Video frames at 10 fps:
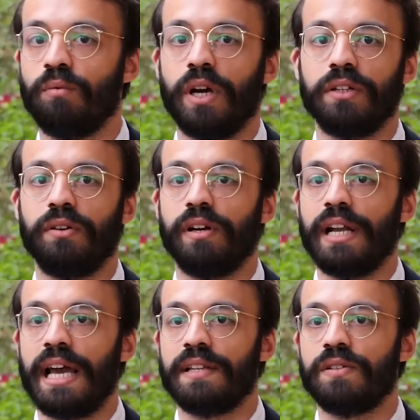whether
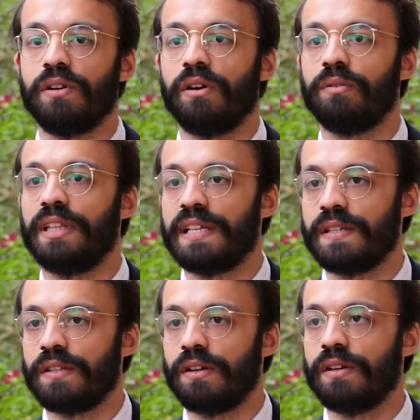that's, you know,
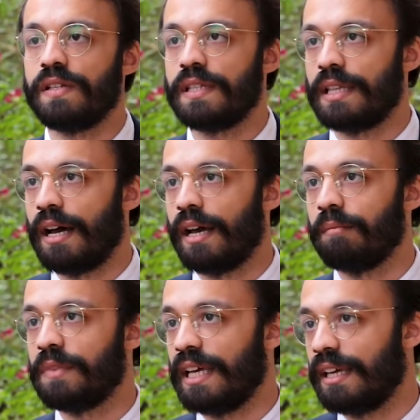distance,
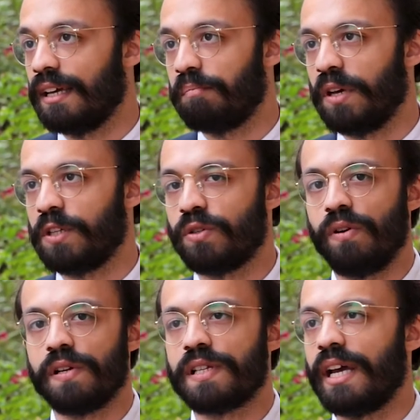time, taking a
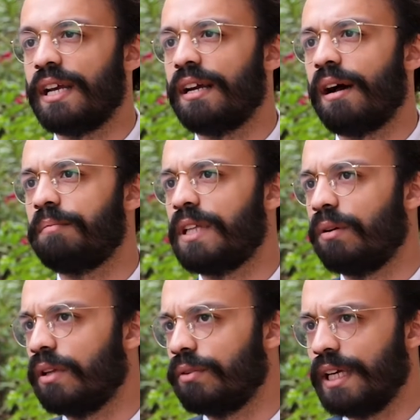picture, signing up,
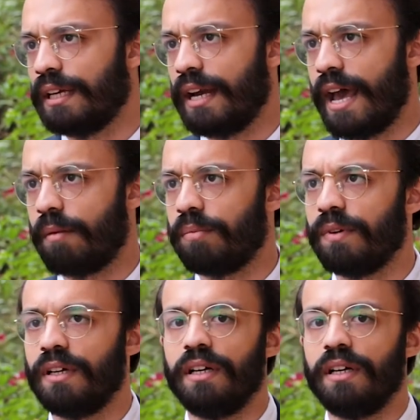downloading an app,